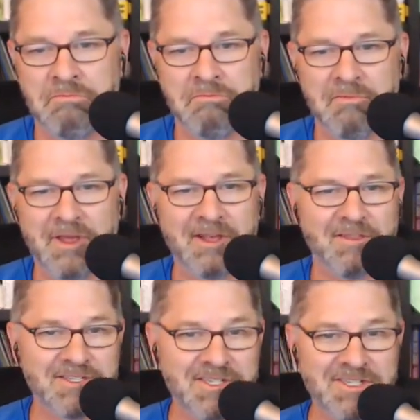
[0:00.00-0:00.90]
like,
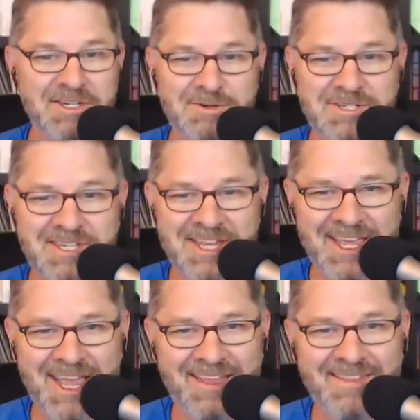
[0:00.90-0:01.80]
this is interesting
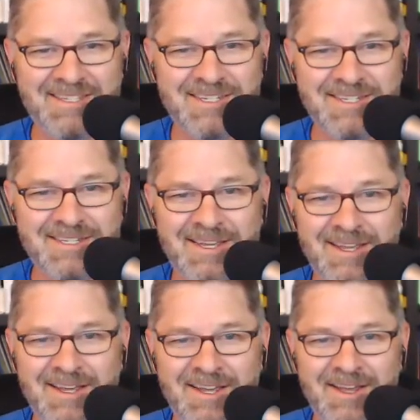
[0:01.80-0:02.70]
again. This
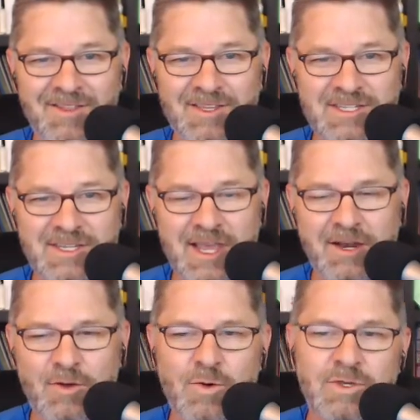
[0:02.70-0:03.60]
is kind
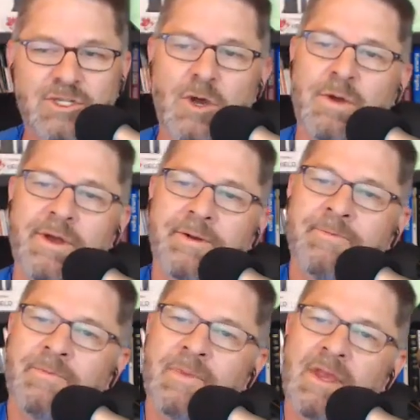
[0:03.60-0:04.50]
of cool. So
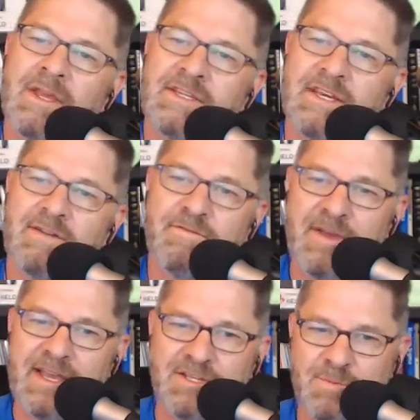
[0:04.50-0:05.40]
is
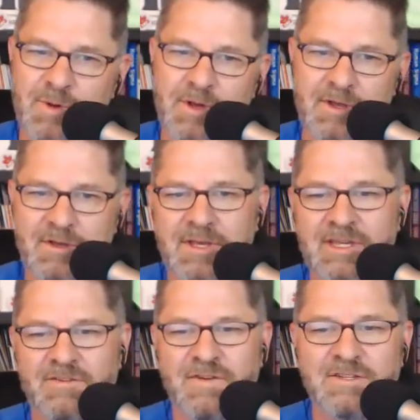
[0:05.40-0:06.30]

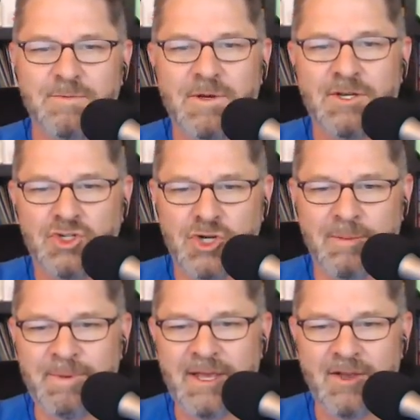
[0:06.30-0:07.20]
Facebook
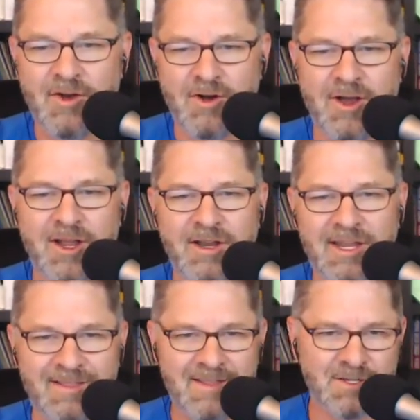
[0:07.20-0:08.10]
jumping on
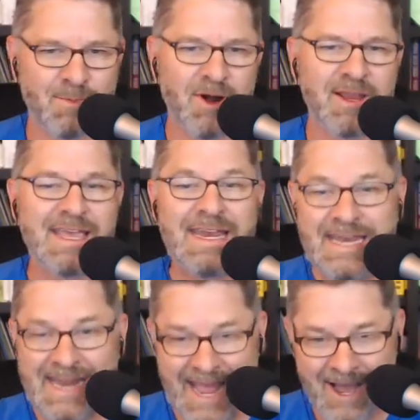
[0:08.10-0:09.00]
in this market
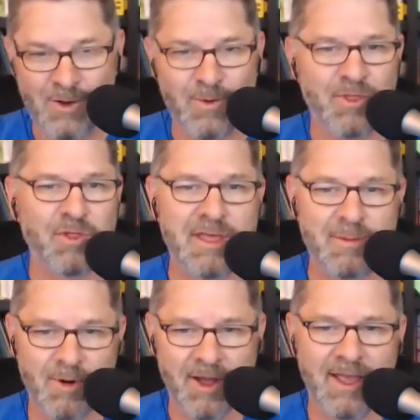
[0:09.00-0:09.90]
now with
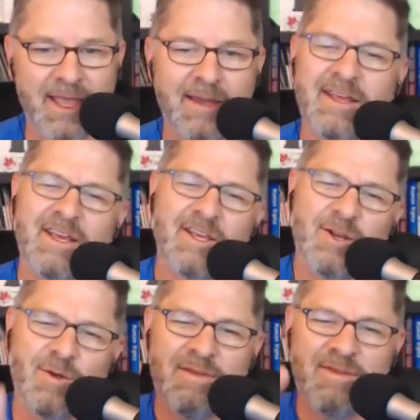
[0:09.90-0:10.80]
Libra? And,
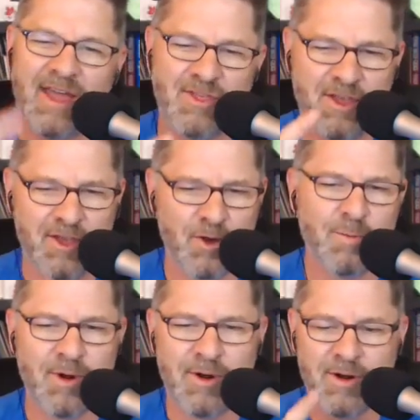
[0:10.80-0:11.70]
they've got, I think,
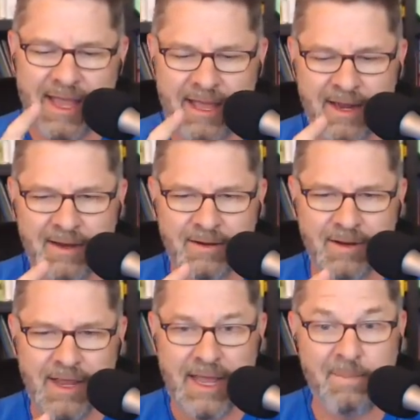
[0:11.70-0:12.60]
Uber and
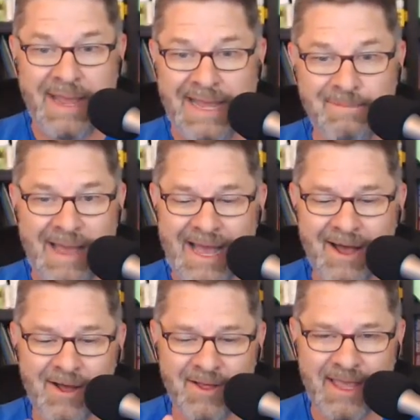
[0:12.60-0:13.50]

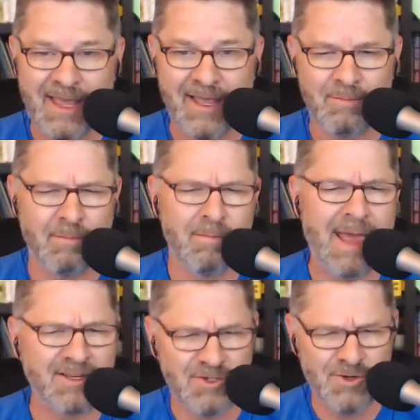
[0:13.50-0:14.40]
PayPal and
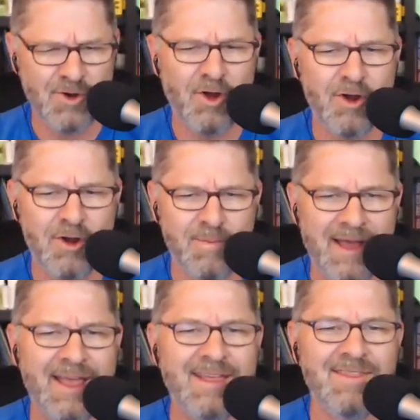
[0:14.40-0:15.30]
MasterCard
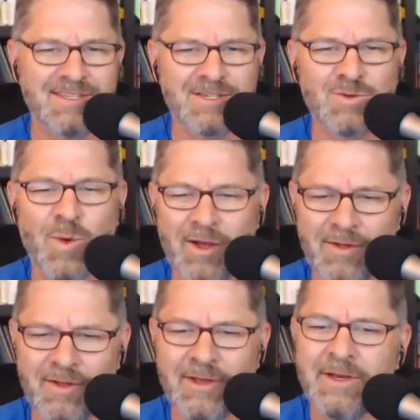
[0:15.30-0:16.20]
behind this as well.
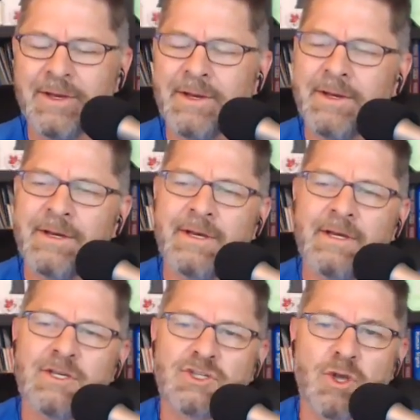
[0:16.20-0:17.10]
Yeah.
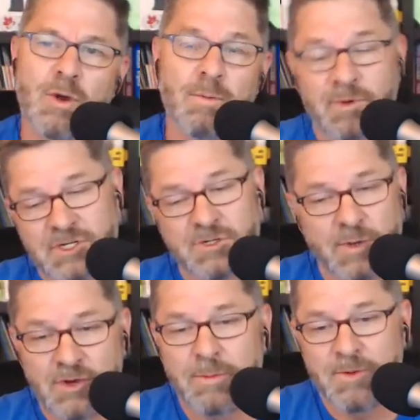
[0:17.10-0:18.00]
So, which is what the crypto